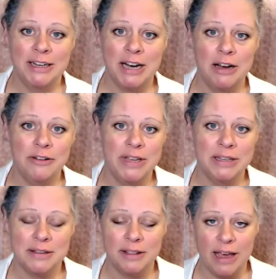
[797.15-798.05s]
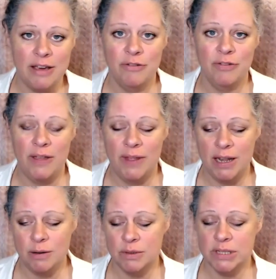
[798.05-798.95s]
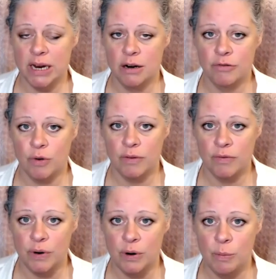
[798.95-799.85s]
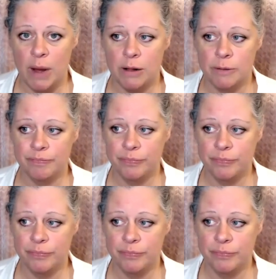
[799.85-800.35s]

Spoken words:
of his life, and that he was cared for very well.